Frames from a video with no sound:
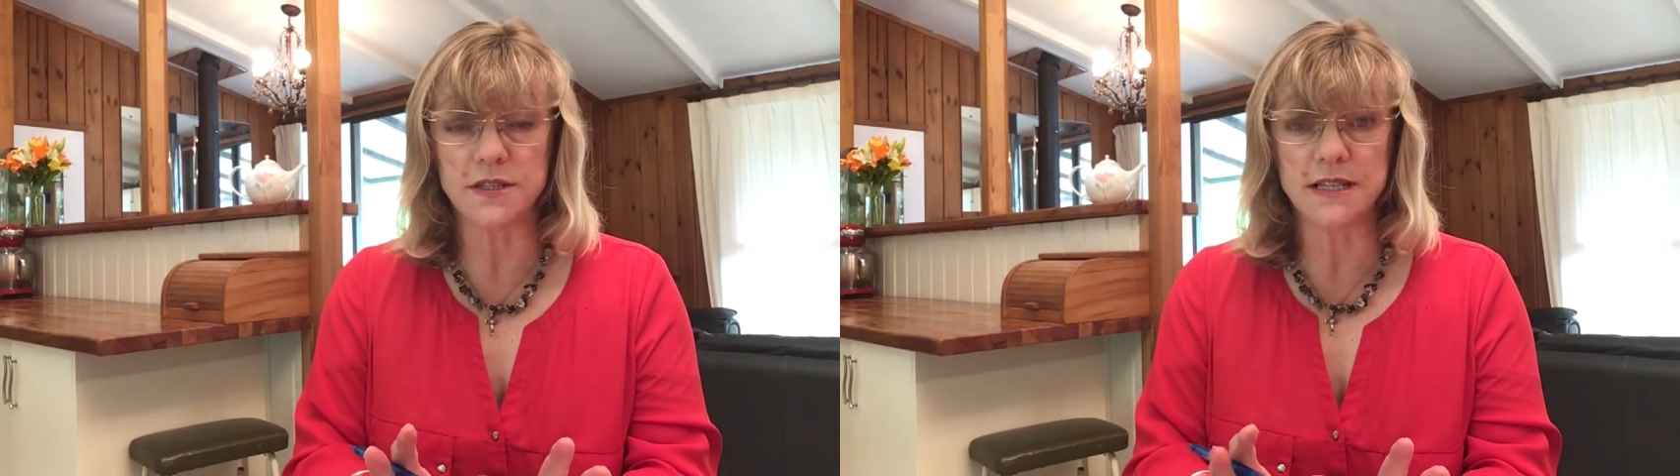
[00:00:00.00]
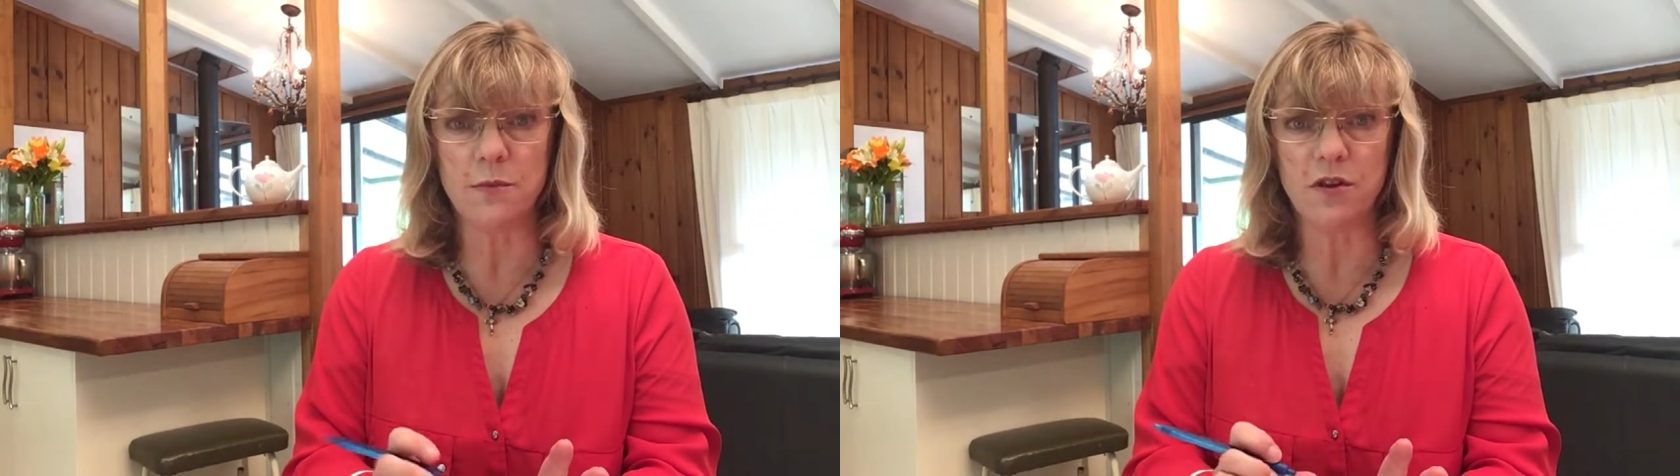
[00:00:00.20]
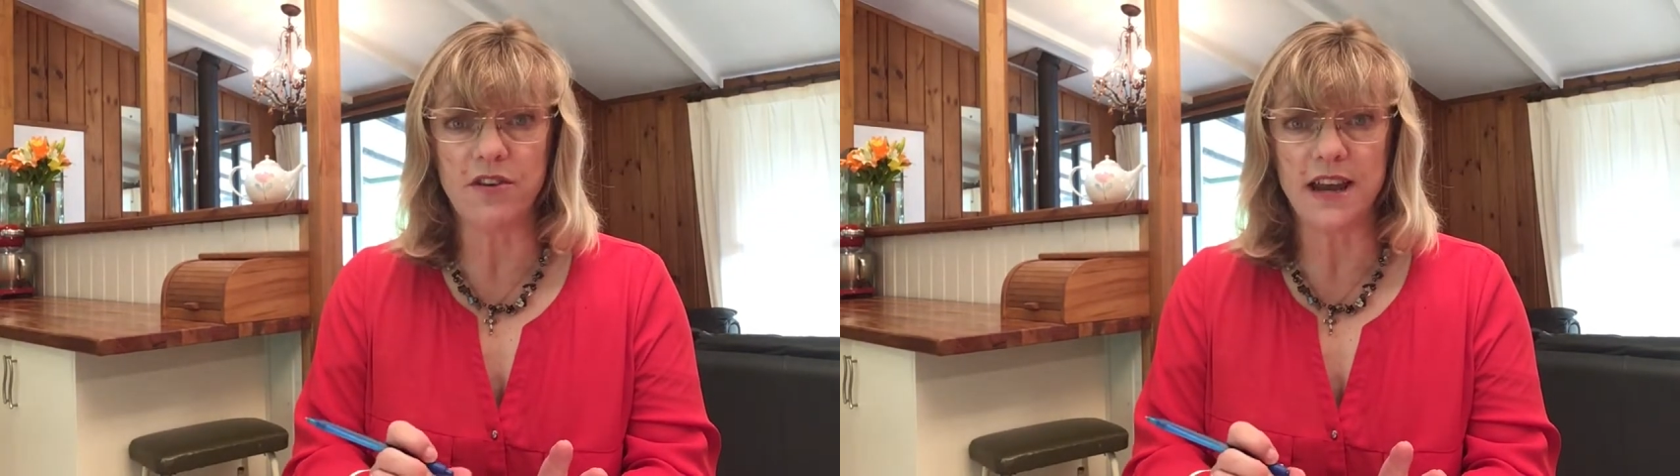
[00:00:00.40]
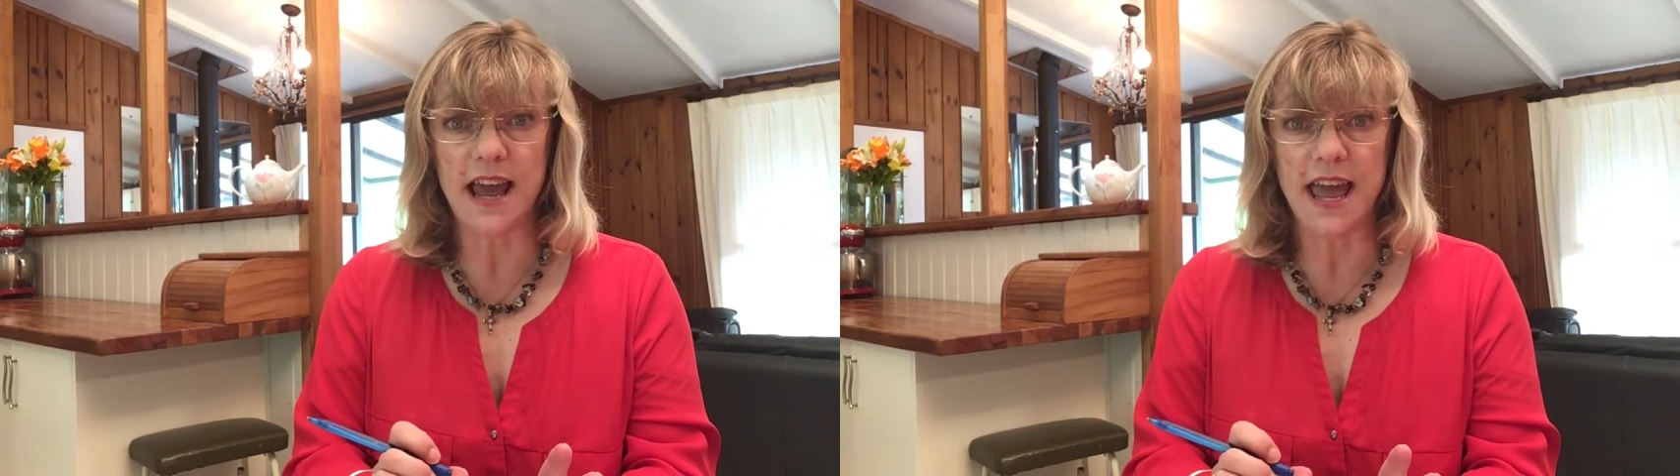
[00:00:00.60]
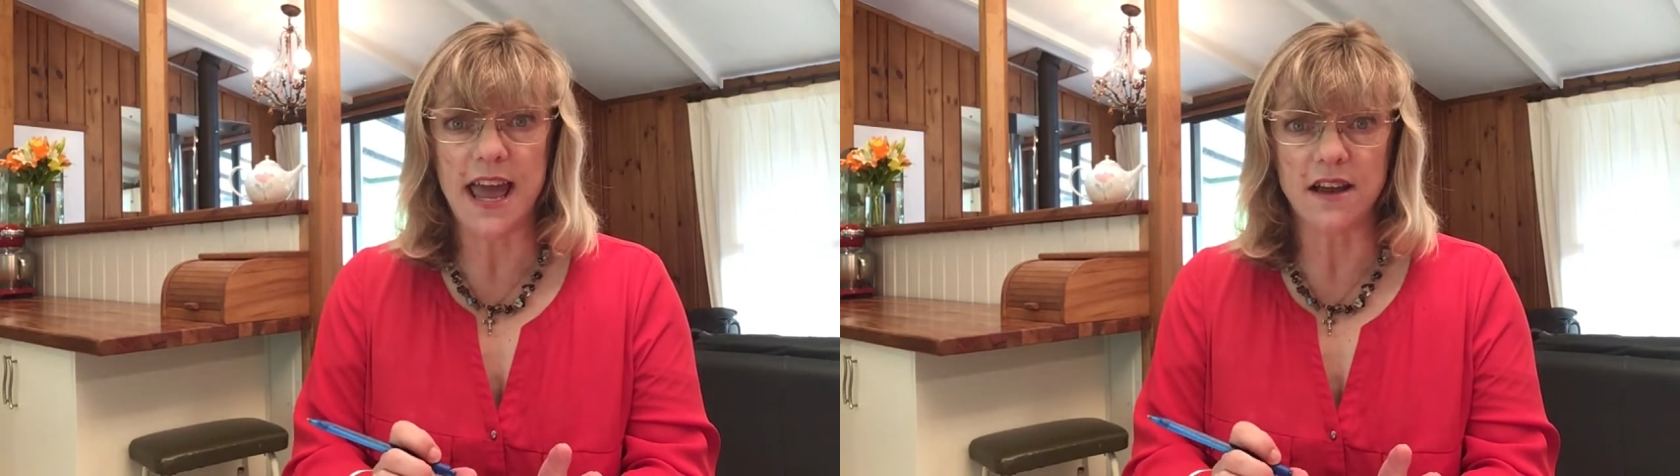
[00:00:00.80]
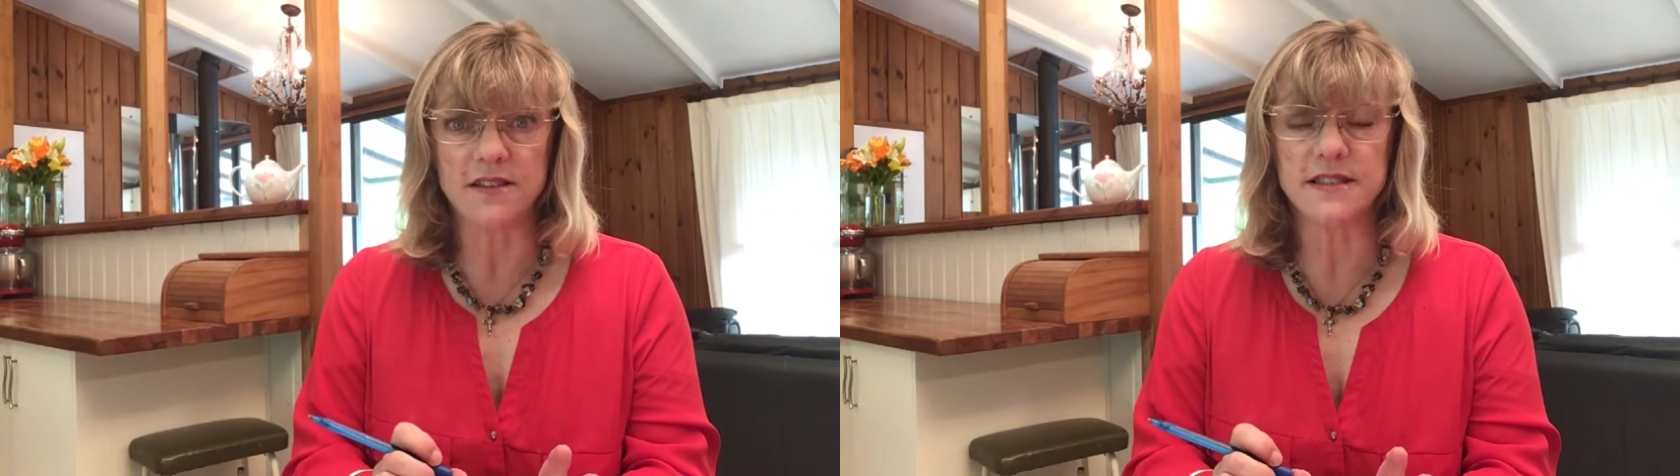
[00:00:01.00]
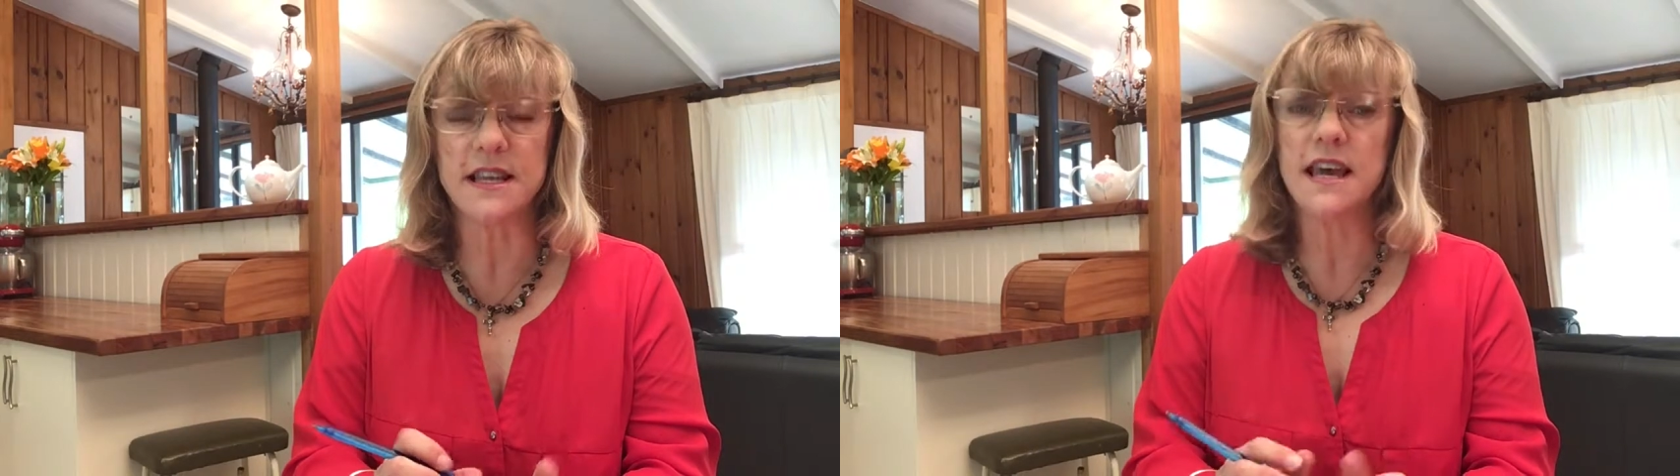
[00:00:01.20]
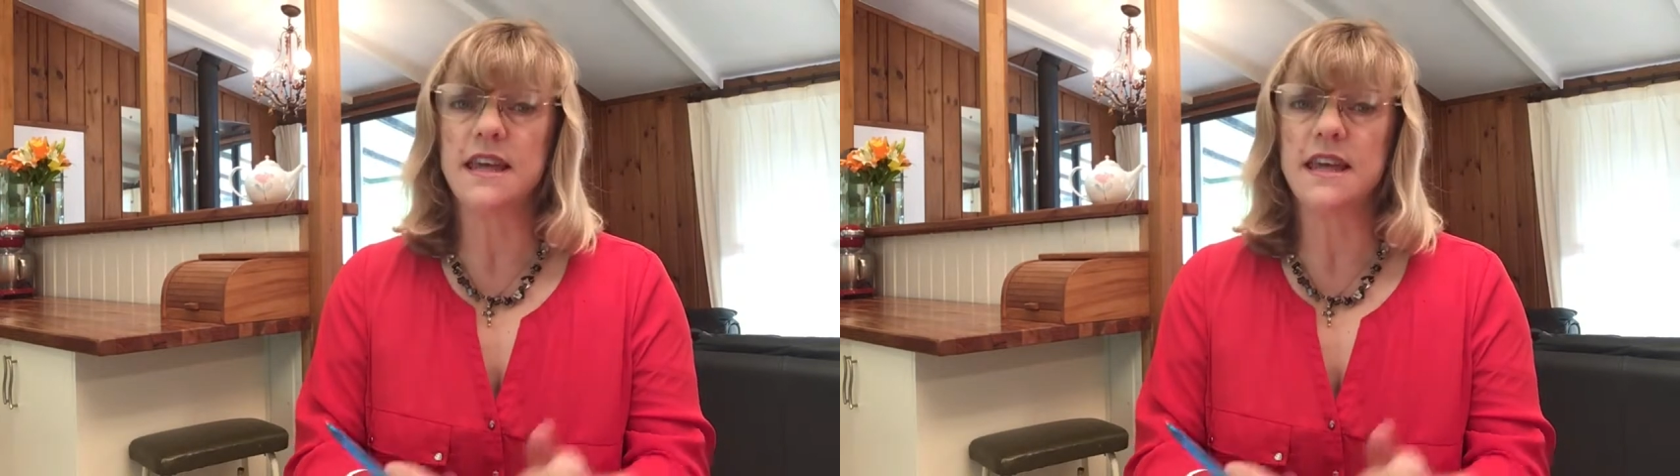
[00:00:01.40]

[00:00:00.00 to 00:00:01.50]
somewhere in our house.